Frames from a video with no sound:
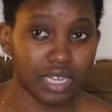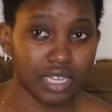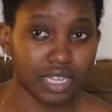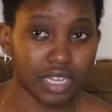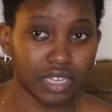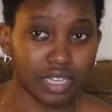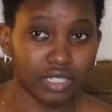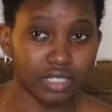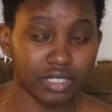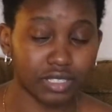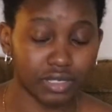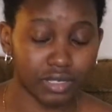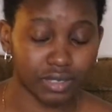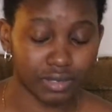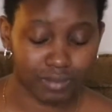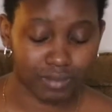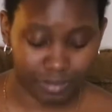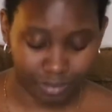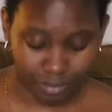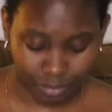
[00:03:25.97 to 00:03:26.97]
Because
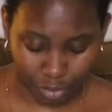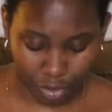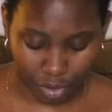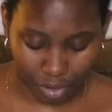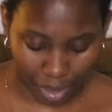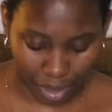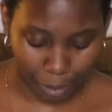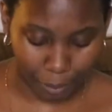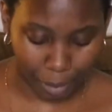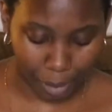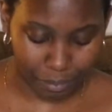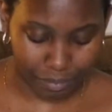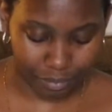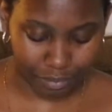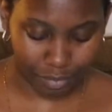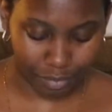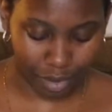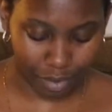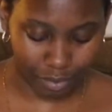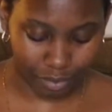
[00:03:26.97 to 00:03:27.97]

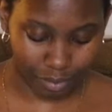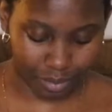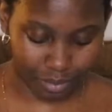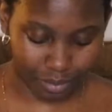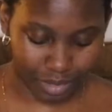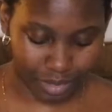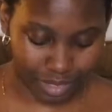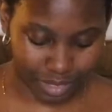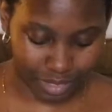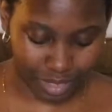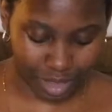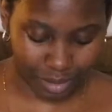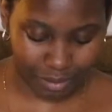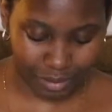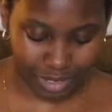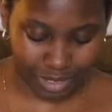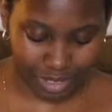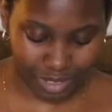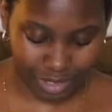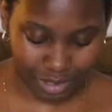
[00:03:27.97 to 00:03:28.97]
that'll
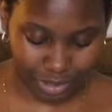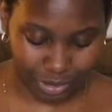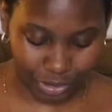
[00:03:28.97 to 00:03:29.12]
be